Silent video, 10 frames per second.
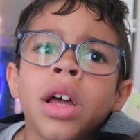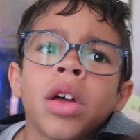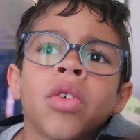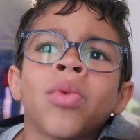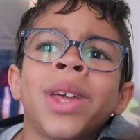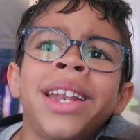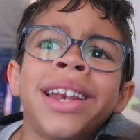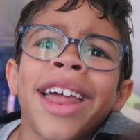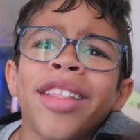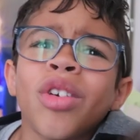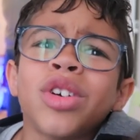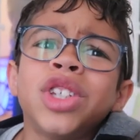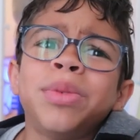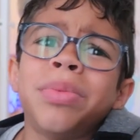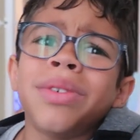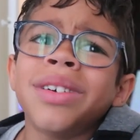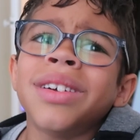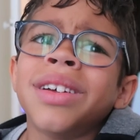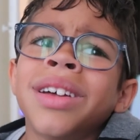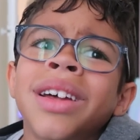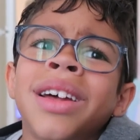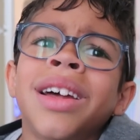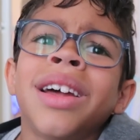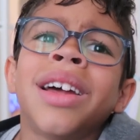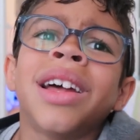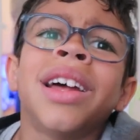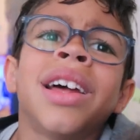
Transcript: Look, I hear when you were laughing.